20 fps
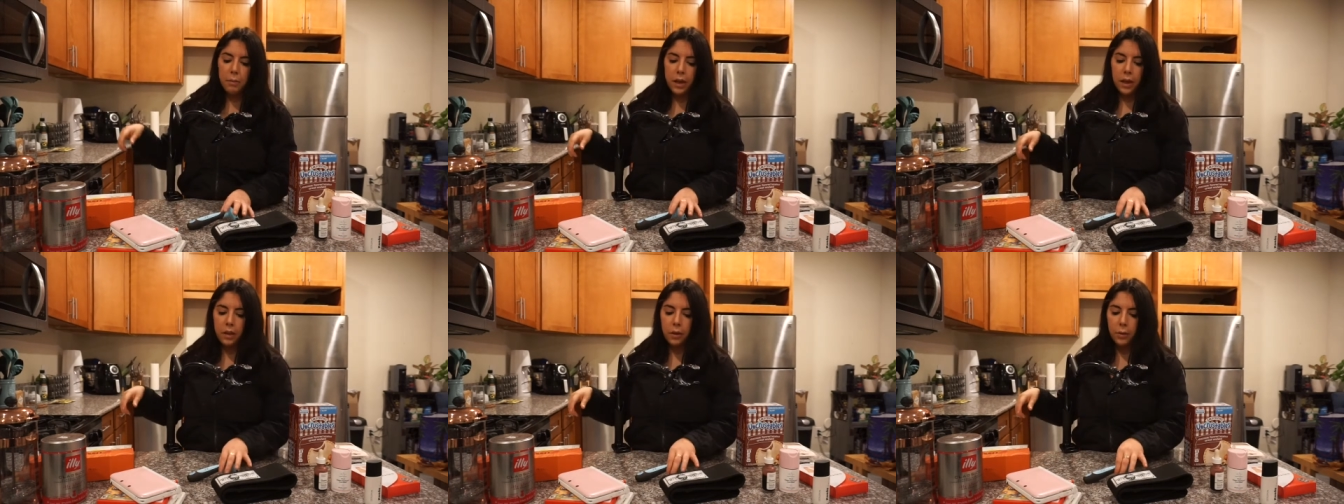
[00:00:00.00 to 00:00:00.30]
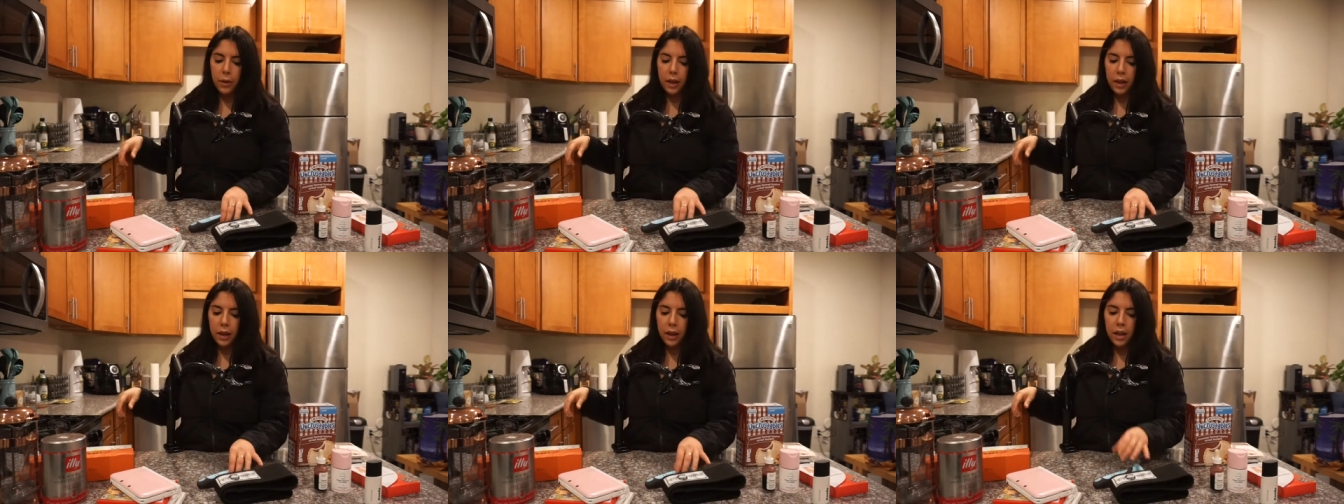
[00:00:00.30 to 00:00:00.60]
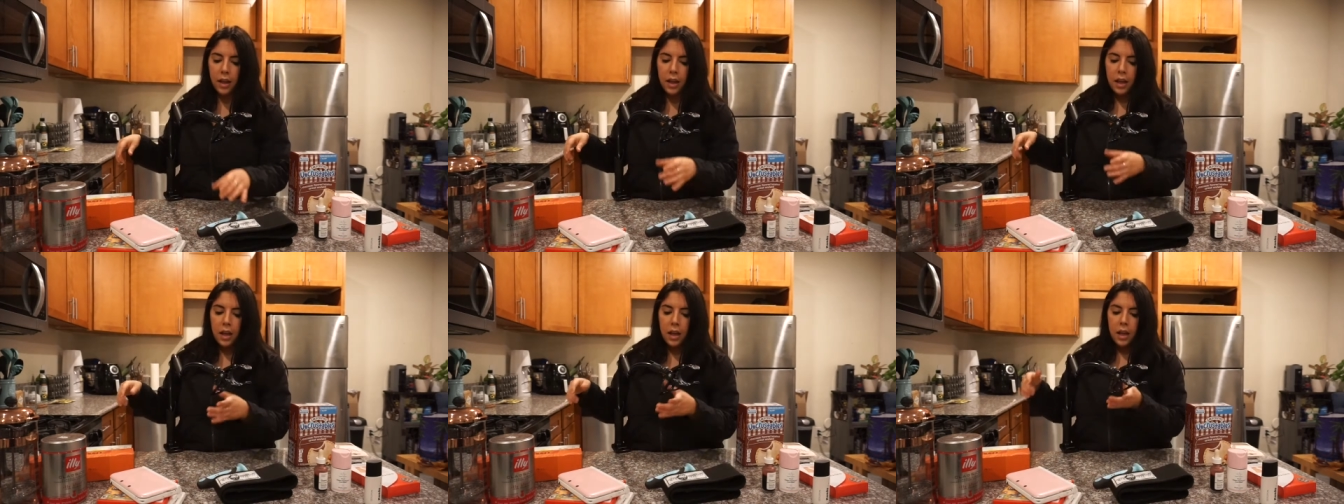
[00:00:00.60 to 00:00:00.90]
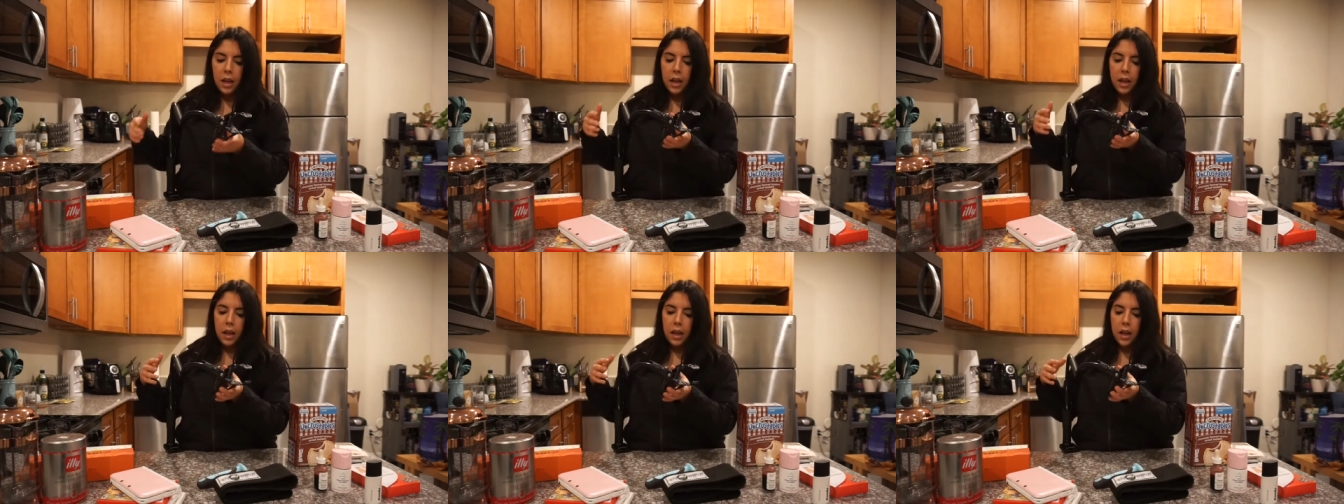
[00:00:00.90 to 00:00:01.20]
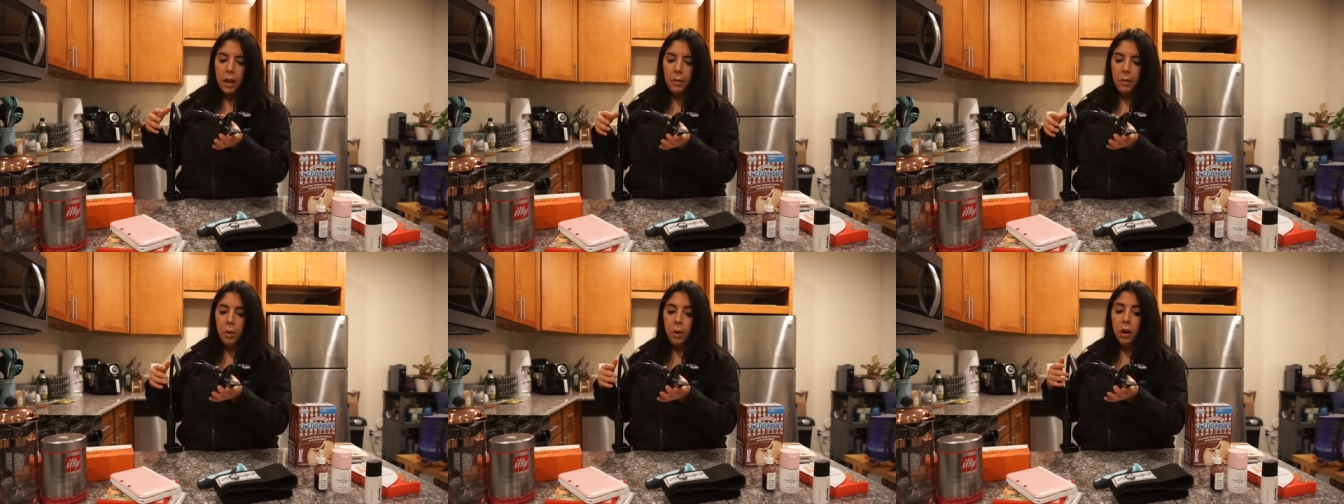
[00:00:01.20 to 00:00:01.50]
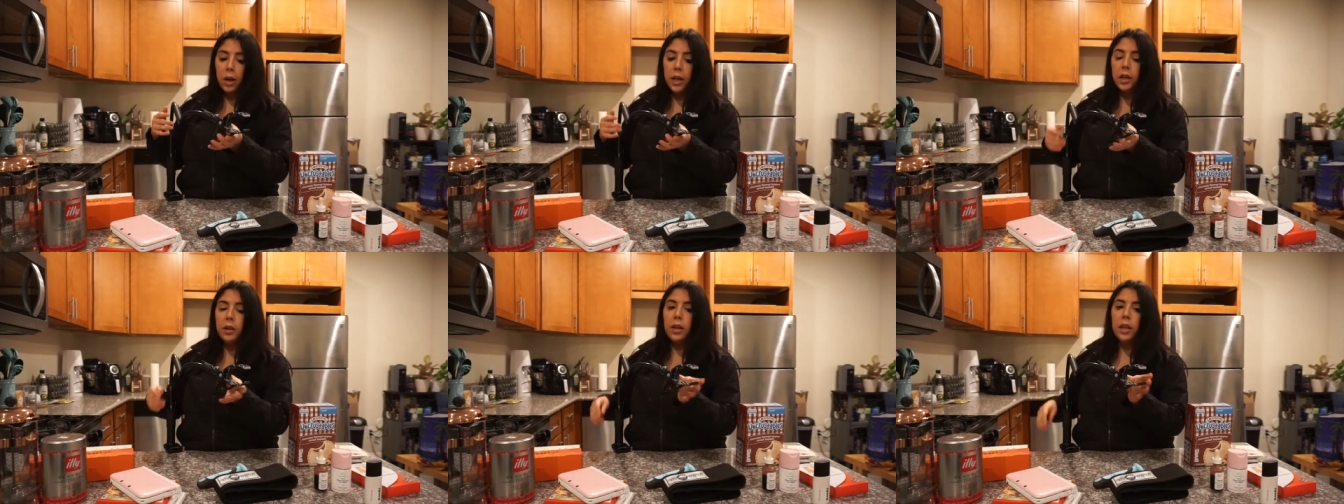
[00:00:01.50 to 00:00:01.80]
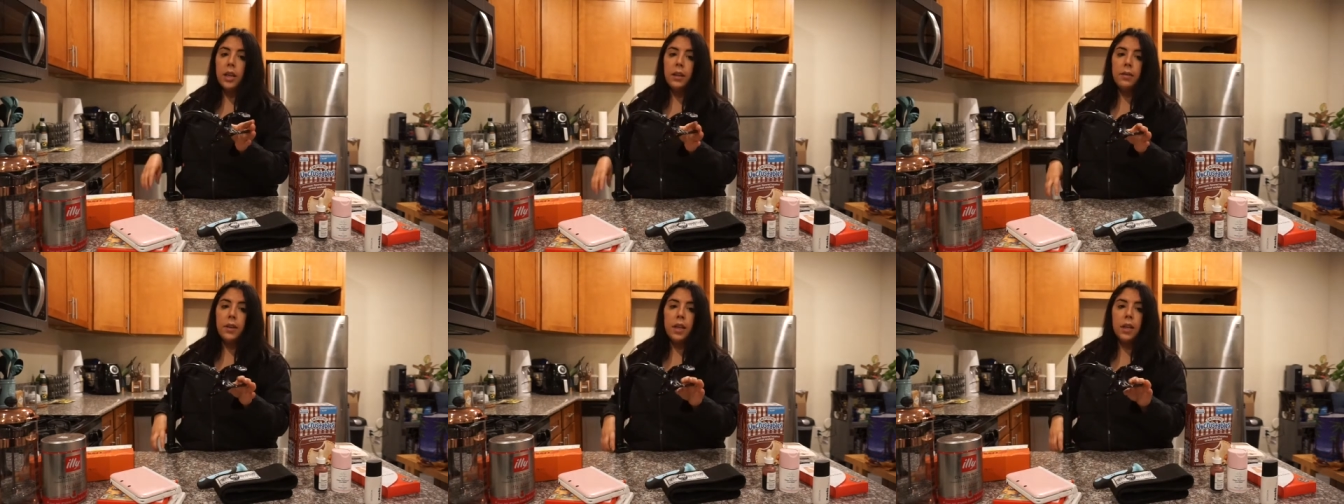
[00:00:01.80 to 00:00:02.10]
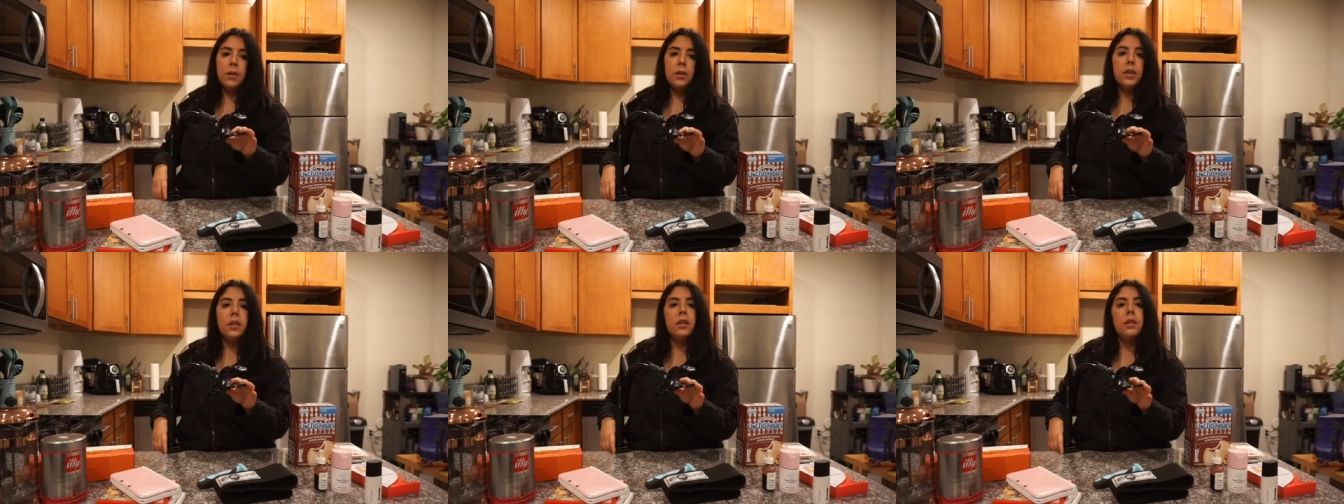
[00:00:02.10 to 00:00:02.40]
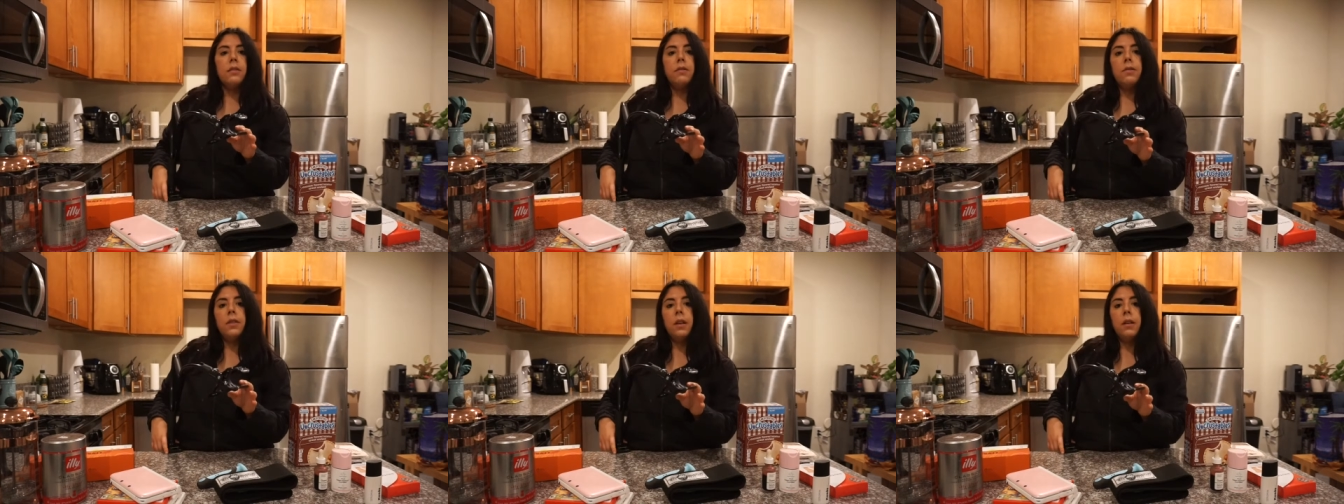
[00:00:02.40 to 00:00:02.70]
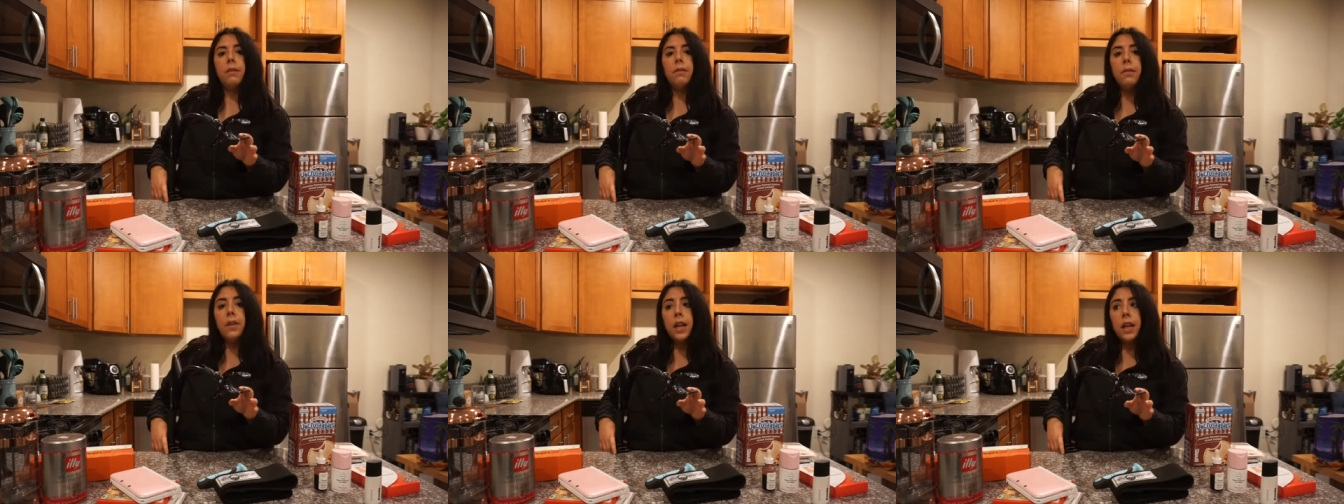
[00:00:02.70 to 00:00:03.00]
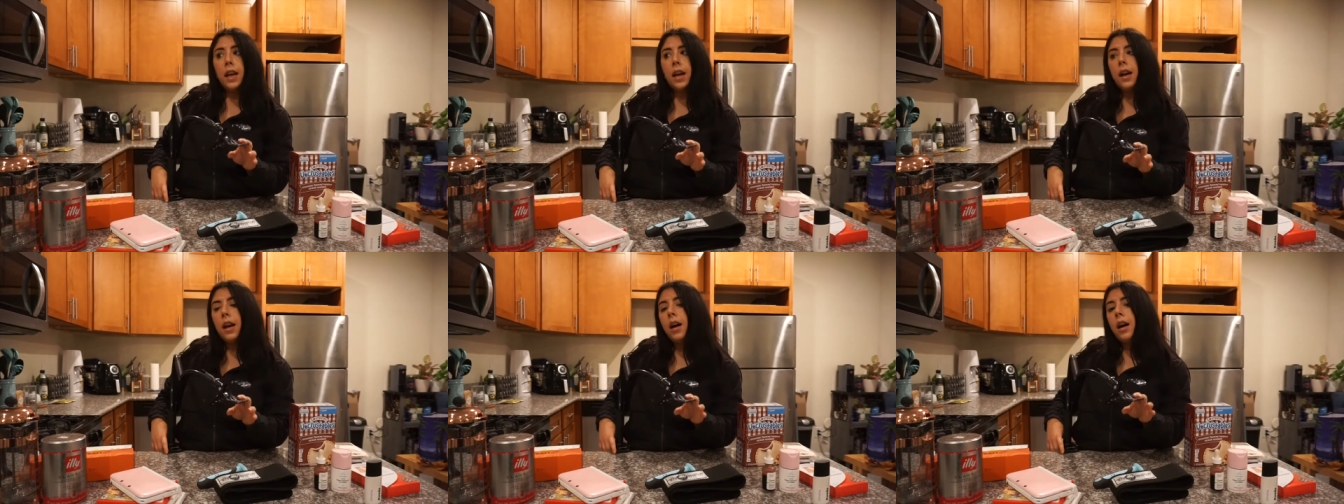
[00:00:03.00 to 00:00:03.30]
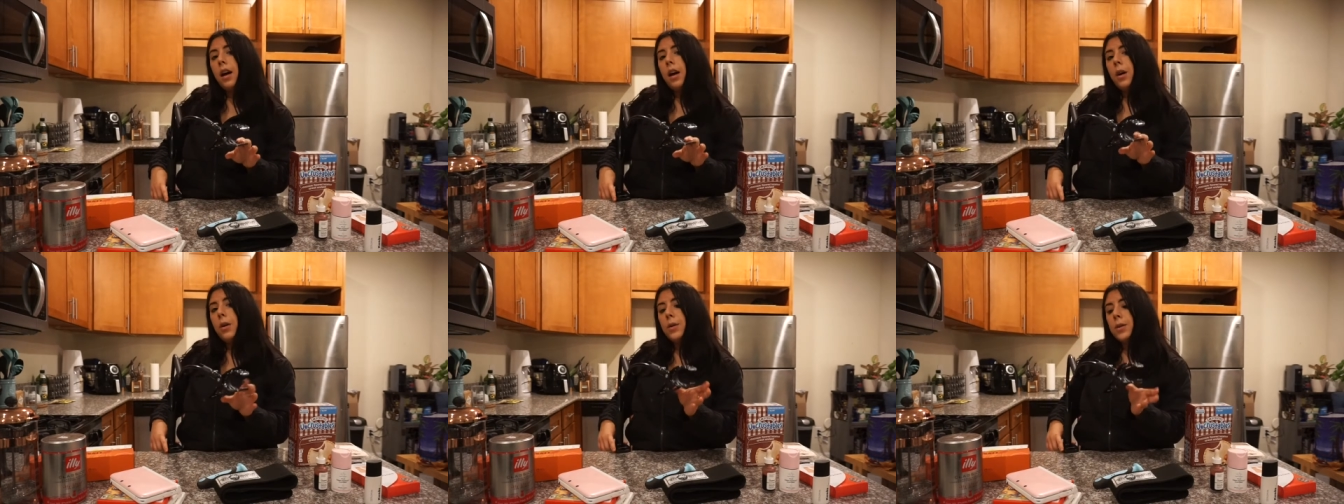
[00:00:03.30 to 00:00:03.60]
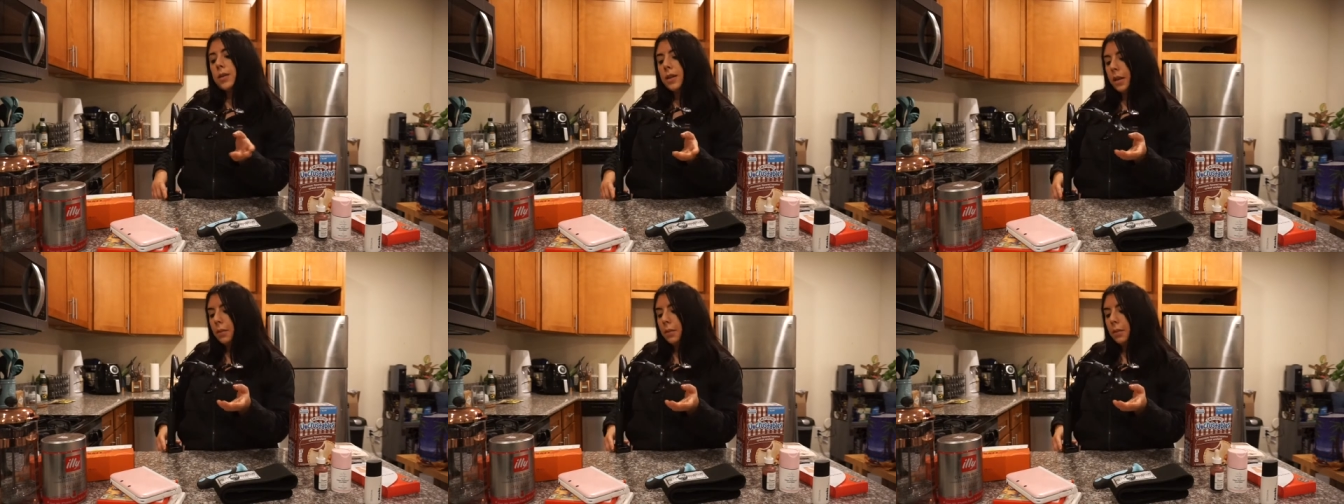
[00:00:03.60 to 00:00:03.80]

by the way. Um, or you could even use it to film videos.